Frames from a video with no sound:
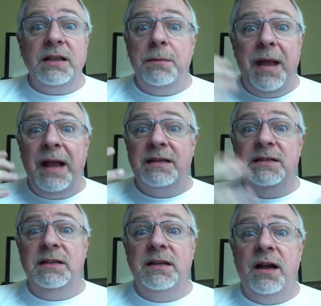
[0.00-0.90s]
look at the
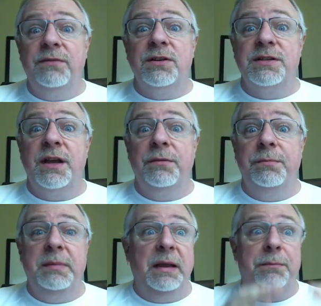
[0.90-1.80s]
magazine covers that are
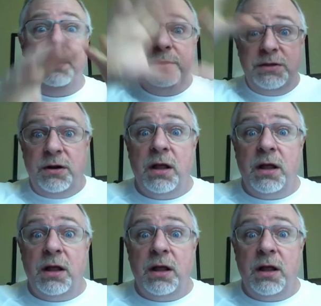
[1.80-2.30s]
being posted